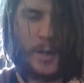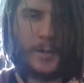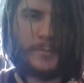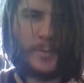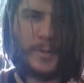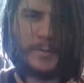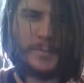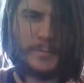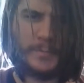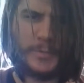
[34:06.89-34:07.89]
Envoy
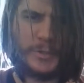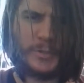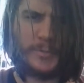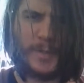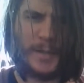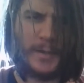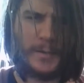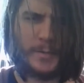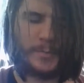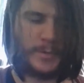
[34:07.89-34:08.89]
Magician of Black
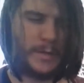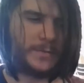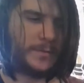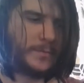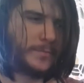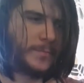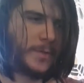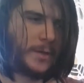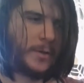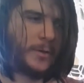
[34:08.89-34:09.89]
Chaos, where you have to
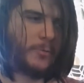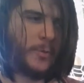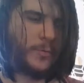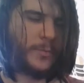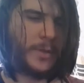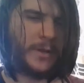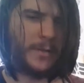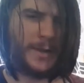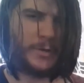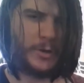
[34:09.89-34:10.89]
remove from play a
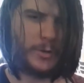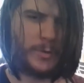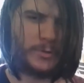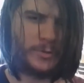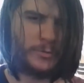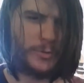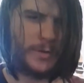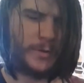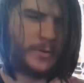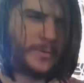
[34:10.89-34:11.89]
light and dark monster in your
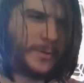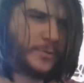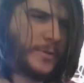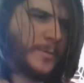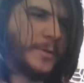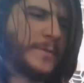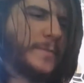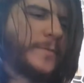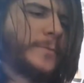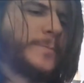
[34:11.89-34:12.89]
graveyard and special summon it to
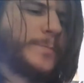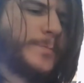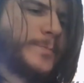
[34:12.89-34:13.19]
the field.